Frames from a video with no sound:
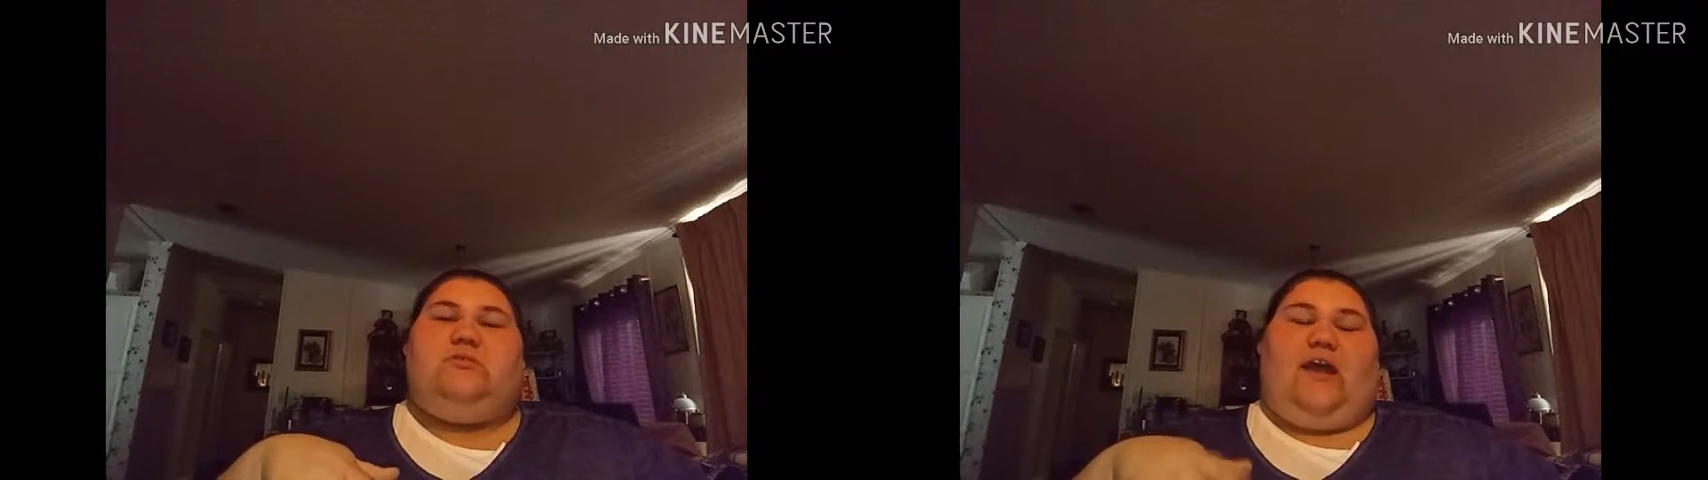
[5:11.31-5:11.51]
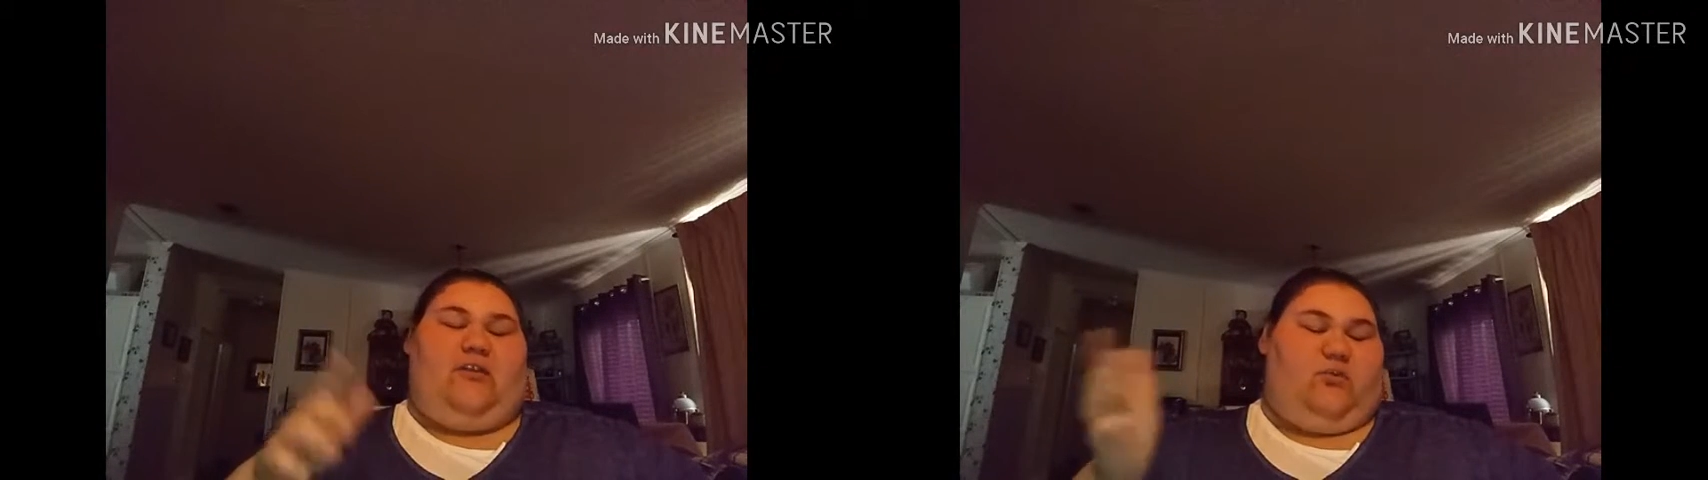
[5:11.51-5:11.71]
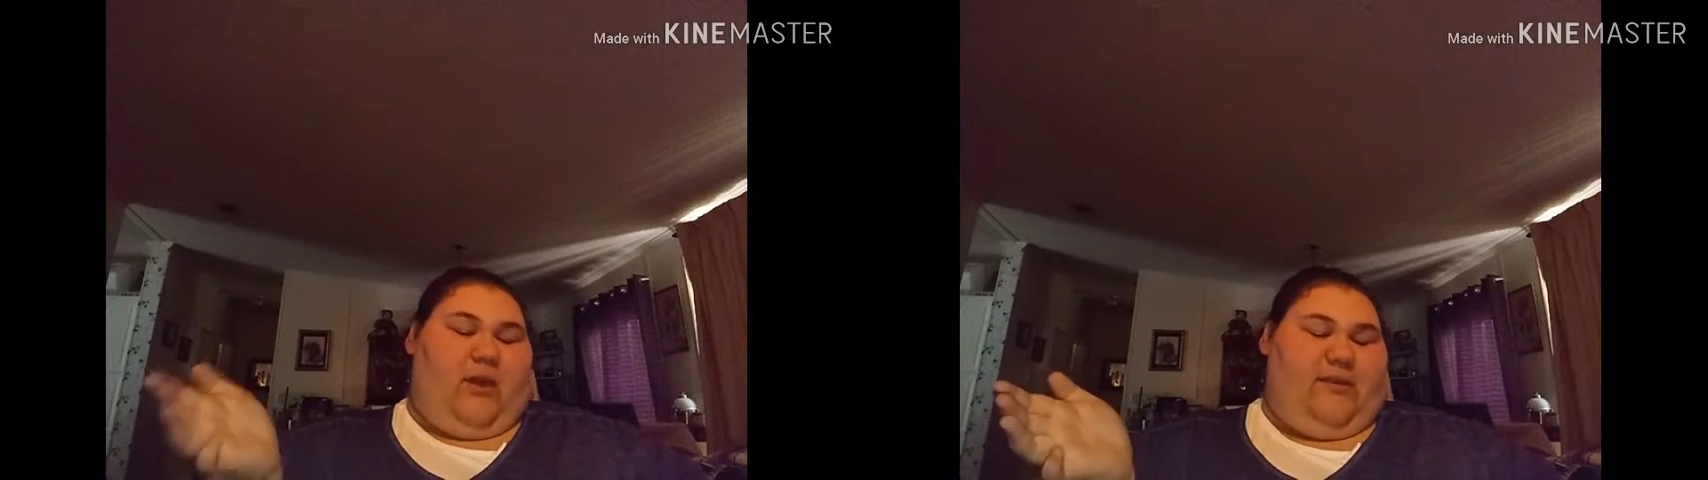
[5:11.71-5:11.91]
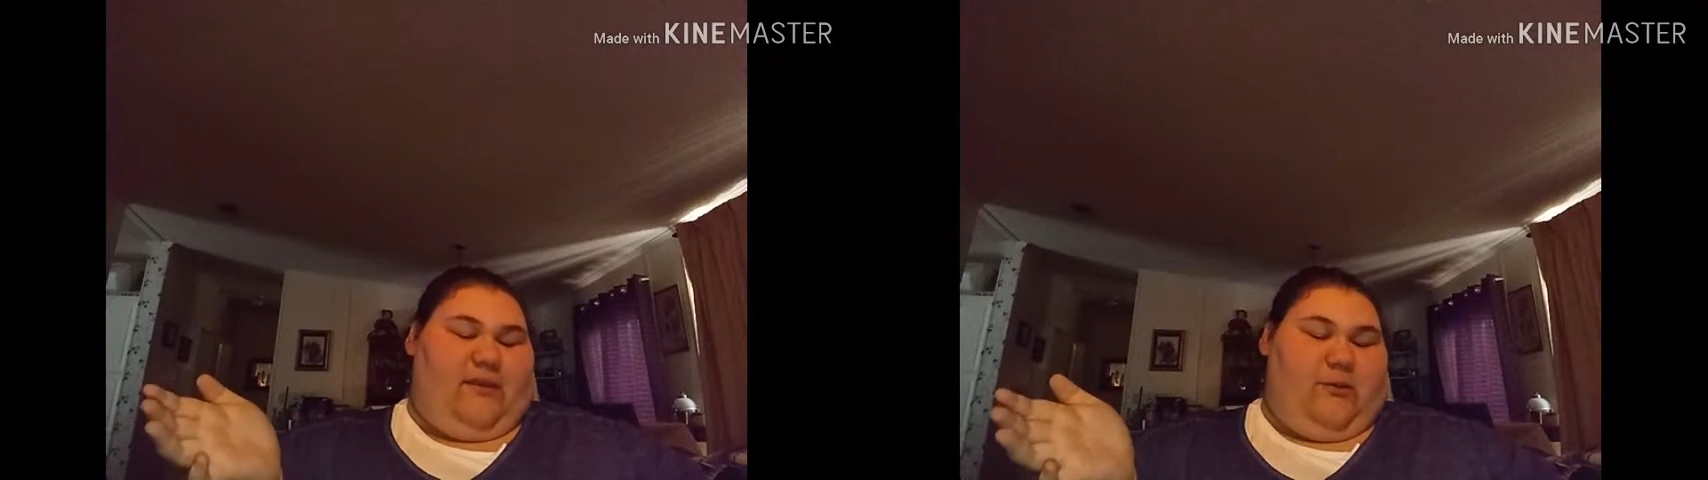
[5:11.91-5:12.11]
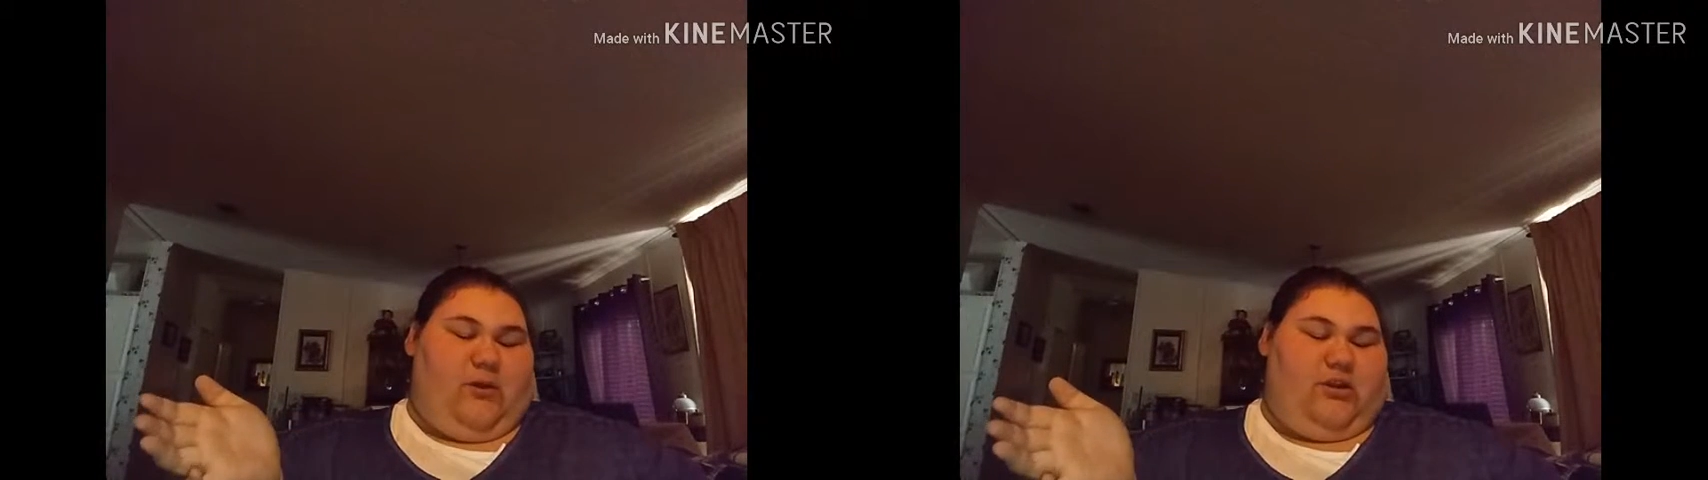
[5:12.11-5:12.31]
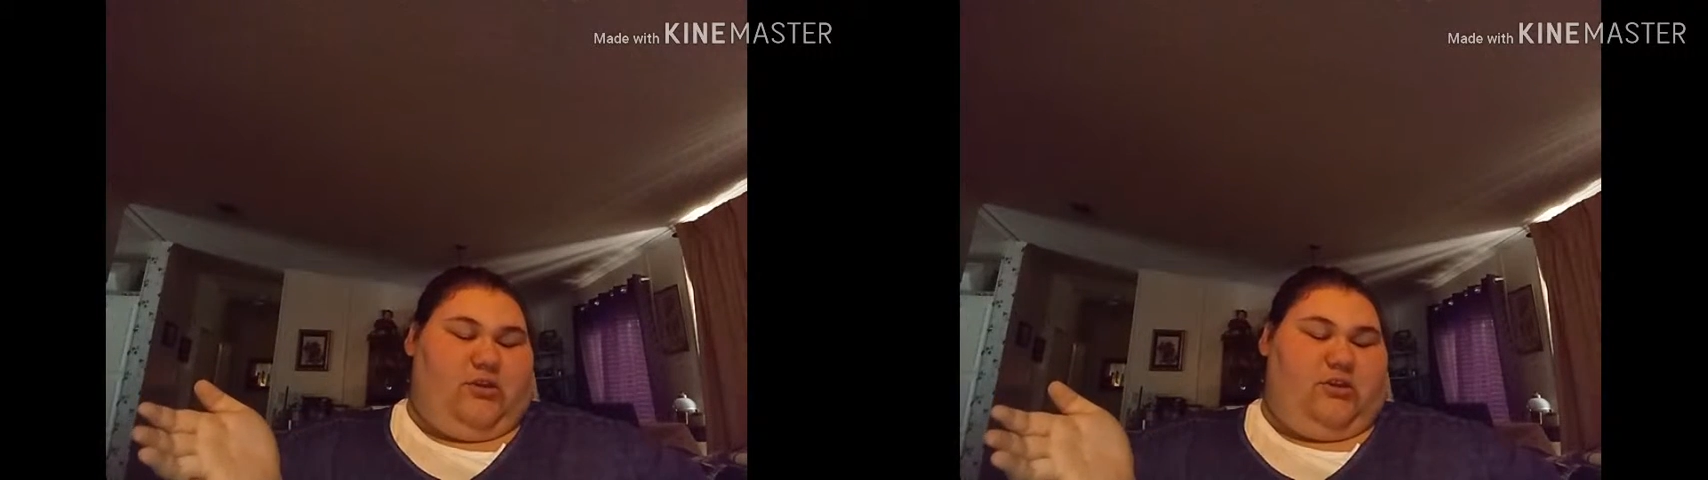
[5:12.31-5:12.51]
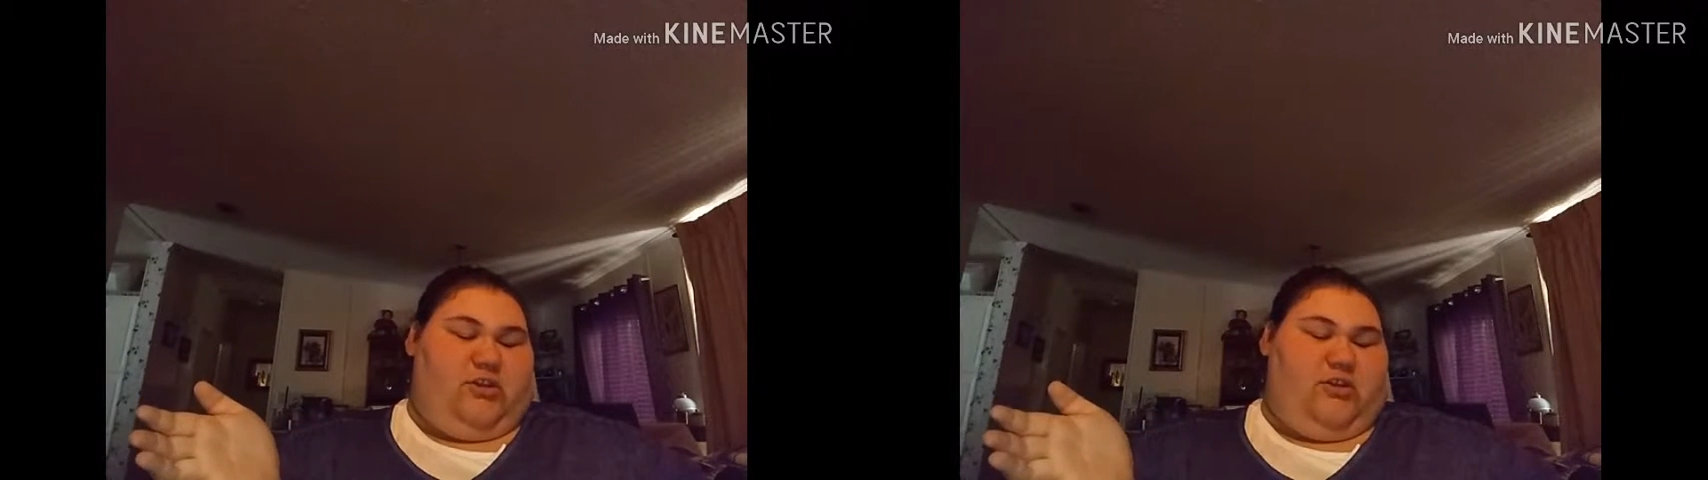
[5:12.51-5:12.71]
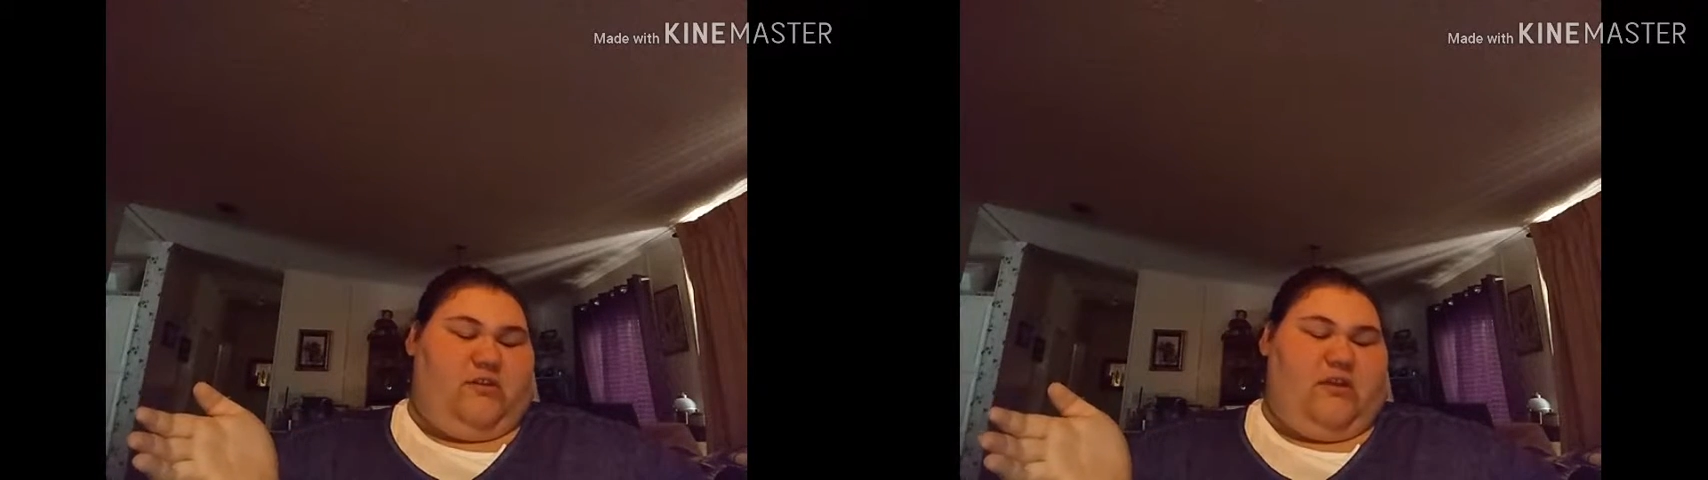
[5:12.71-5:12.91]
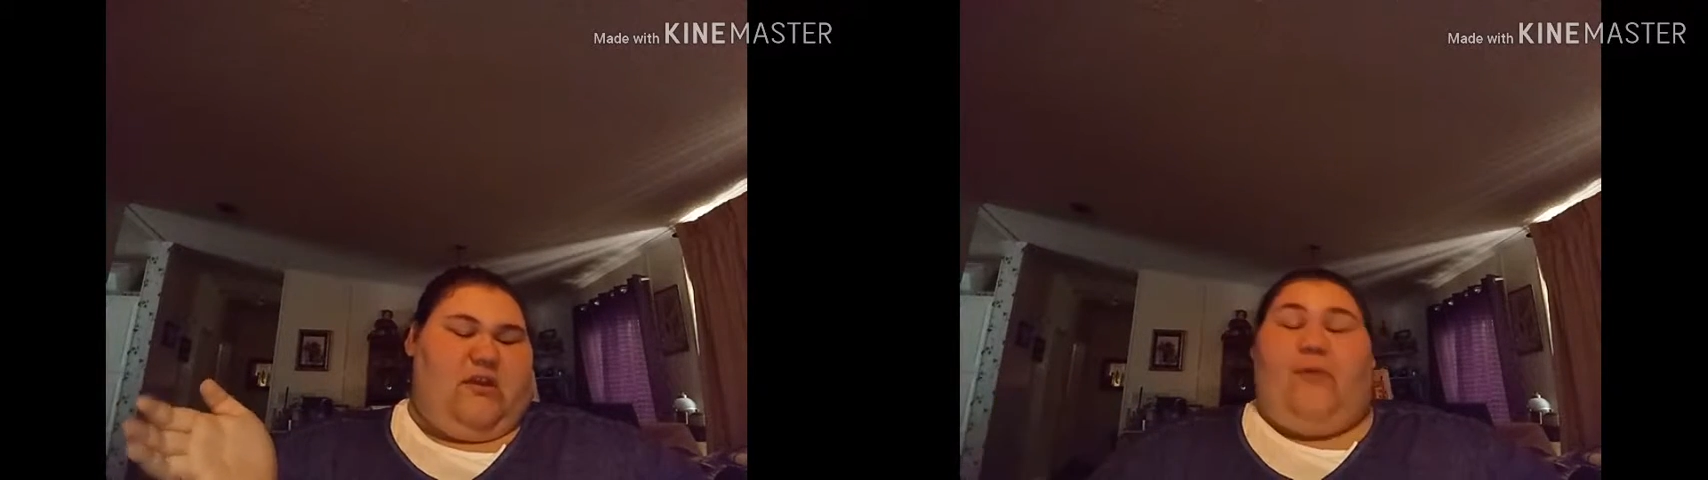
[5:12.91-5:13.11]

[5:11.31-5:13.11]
That's why they want you to use it.